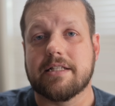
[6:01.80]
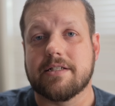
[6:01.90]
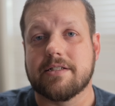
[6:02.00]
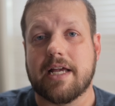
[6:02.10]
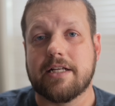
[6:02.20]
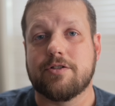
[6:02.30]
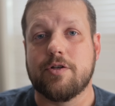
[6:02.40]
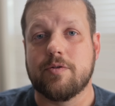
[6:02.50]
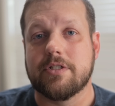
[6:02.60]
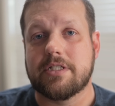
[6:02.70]
it's designed
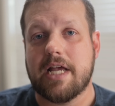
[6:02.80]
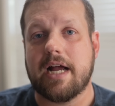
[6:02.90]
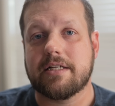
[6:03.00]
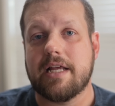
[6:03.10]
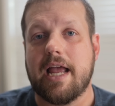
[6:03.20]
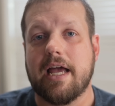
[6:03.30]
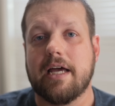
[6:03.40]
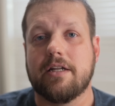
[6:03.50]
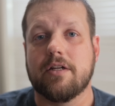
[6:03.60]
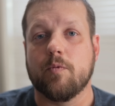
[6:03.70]
to detect
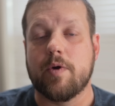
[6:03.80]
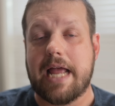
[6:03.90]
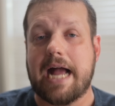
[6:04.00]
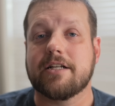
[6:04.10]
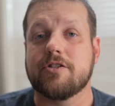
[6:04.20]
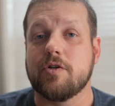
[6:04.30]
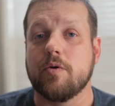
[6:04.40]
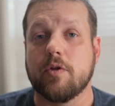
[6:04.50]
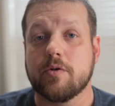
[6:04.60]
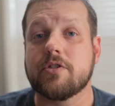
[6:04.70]
and react
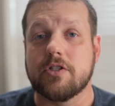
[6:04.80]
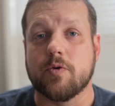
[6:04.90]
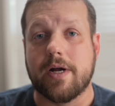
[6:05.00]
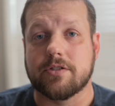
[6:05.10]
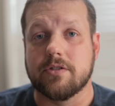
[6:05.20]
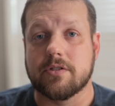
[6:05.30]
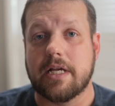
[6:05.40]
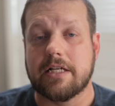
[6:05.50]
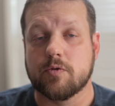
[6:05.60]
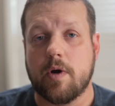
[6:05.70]
to those situations
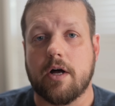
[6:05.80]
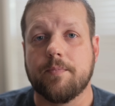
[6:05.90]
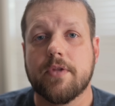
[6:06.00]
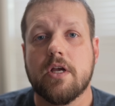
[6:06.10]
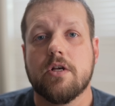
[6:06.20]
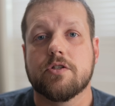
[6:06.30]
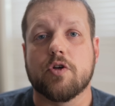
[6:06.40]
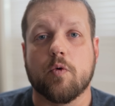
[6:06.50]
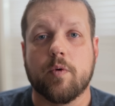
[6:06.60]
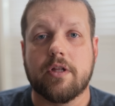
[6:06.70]
as well.
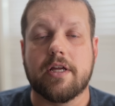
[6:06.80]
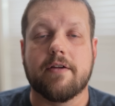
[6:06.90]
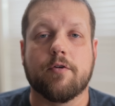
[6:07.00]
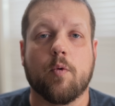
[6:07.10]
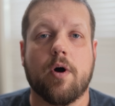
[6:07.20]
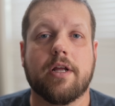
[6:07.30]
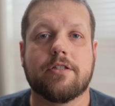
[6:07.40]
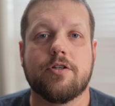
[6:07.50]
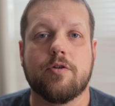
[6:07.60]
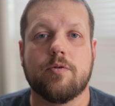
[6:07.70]
So really, if you're wanting
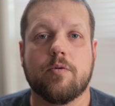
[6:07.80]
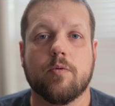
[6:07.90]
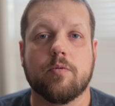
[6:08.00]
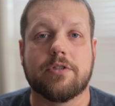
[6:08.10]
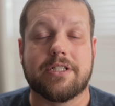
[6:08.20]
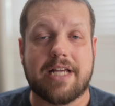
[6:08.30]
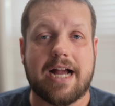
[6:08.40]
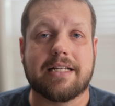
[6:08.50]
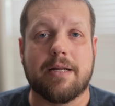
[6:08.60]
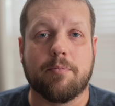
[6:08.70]
to
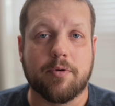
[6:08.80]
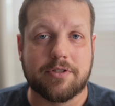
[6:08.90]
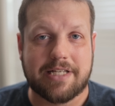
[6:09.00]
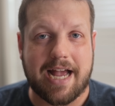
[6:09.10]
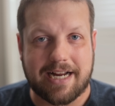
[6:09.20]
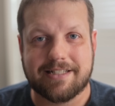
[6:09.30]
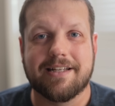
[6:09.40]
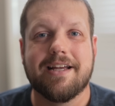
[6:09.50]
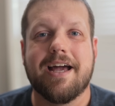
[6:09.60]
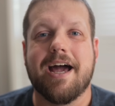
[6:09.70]
detect and protect
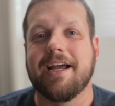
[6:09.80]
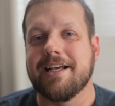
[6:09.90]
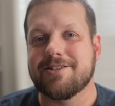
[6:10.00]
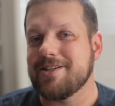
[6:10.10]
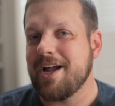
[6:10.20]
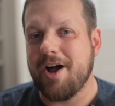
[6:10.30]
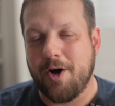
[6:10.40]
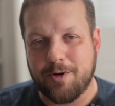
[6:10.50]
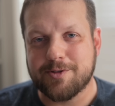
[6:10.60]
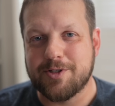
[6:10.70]
against
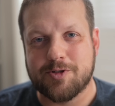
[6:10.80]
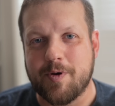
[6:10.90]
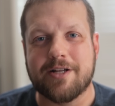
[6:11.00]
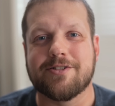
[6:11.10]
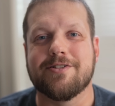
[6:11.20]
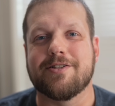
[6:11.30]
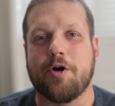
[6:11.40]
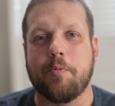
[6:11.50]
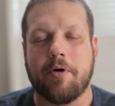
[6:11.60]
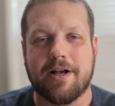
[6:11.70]
all situations that
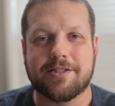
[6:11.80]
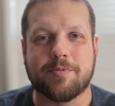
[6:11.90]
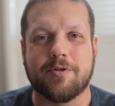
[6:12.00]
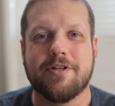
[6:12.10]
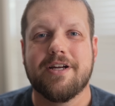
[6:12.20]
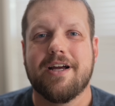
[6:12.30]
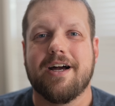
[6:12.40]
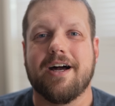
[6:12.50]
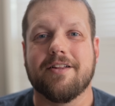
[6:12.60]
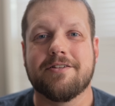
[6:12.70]
are possible,
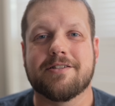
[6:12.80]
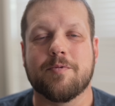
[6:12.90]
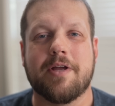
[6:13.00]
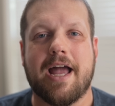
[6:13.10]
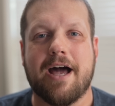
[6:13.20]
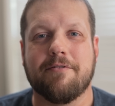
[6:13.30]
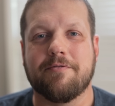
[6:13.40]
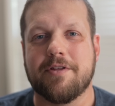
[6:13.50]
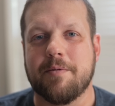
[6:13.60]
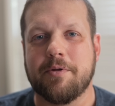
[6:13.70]
uh, at least that we
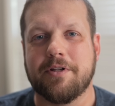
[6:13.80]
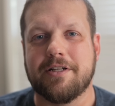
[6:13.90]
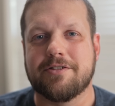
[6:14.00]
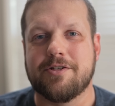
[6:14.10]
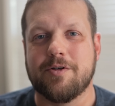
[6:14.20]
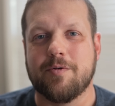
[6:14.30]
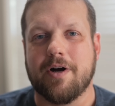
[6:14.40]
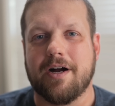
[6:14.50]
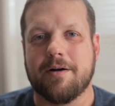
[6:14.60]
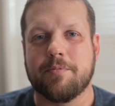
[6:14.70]
have the ability to
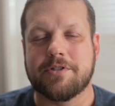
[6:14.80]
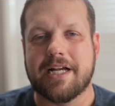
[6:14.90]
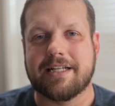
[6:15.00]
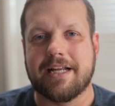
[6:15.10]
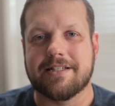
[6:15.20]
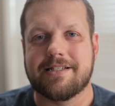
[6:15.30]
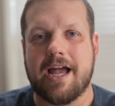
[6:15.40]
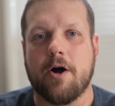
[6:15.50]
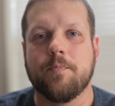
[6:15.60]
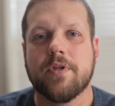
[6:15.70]
uh, protect against
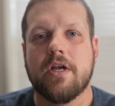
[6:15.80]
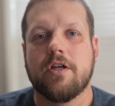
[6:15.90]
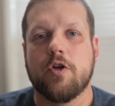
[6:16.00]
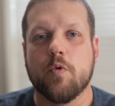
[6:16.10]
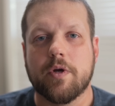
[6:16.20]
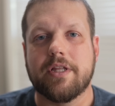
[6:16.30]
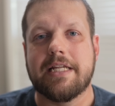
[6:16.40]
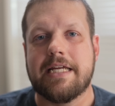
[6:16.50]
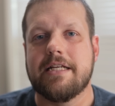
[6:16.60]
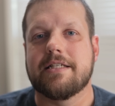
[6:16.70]
now, you really
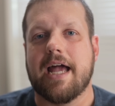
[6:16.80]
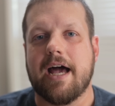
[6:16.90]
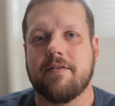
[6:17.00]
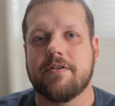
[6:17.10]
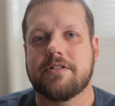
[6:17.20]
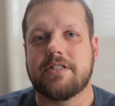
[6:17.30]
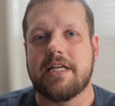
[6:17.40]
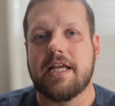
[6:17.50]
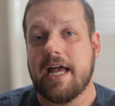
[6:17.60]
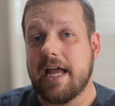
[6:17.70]
need to have
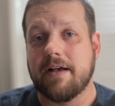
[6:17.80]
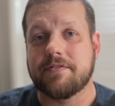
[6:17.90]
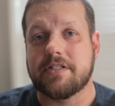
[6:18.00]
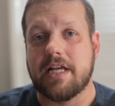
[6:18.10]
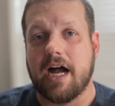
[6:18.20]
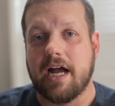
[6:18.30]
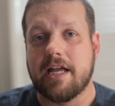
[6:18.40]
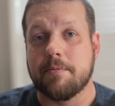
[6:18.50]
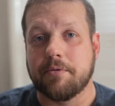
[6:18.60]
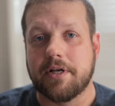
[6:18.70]

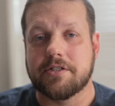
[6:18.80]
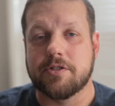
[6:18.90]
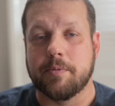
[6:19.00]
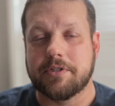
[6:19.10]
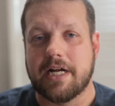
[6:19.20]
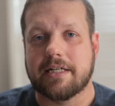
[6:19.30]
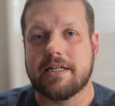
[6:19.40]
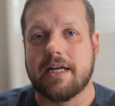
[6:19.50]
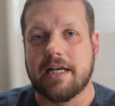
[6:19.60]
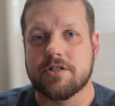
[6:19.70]
CAFCI in place to
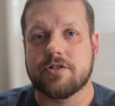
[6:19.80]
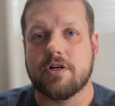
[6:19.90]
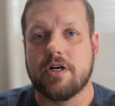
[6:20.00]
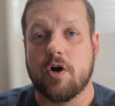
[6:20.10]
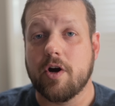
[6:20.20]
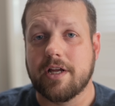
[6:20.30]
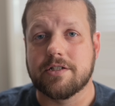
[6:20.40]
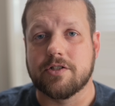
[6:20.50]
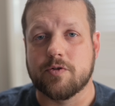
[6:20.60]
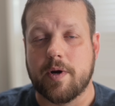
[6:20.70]
protect against an arcing
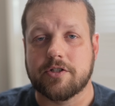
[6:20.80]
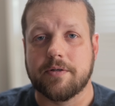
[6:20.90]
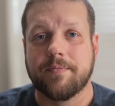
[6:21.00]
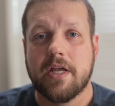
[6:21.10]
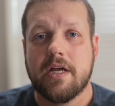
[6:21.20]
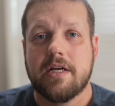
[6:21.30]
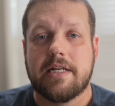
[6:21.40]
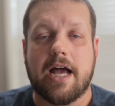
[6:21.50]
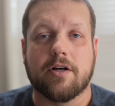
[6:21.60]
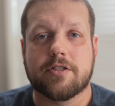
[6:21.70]
situation.
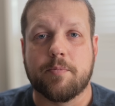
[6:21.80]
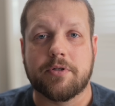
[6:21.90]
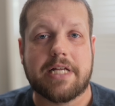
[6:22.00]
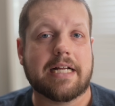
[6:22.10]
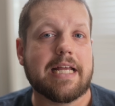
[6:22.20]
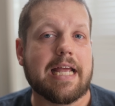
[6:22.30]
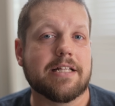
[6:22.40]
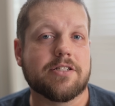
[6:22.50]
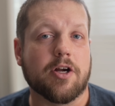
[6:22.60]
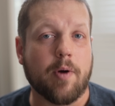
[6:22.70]
Now, to protect
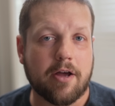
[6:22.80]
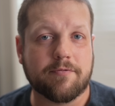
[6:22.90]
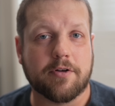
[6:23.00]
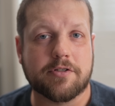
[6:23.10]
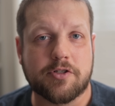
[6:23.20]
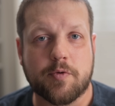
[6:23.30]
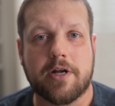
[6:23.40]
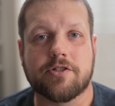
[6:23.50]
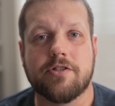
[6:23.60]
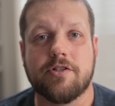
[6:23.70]
against a ground fault
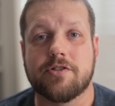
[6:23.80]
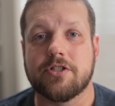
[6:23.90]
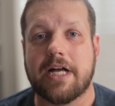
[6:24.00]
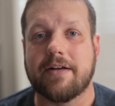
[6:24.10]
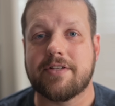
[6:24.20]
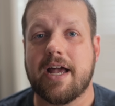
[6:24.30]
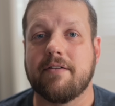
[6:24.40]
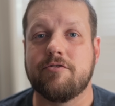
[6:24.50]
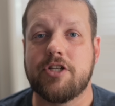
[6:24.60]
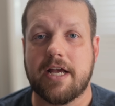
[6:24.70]
situation, you still have to
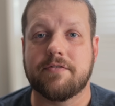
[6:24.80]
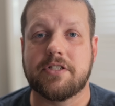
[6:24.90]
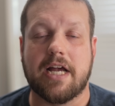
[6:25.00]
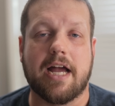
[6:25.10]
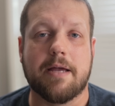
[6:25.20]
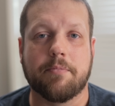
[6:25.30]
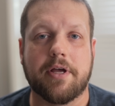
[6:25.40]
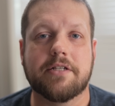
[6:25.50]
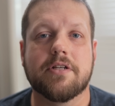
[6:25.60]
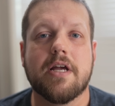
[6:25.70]
have GFCI in
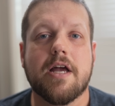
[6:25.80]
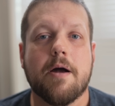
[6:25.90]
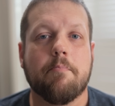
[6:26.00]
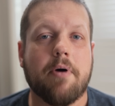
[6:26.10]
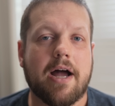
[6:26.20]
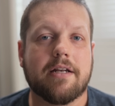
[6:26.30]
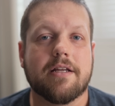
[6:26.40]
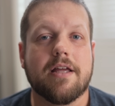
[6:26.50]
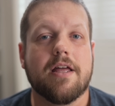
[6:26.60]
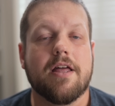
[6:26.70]
place, but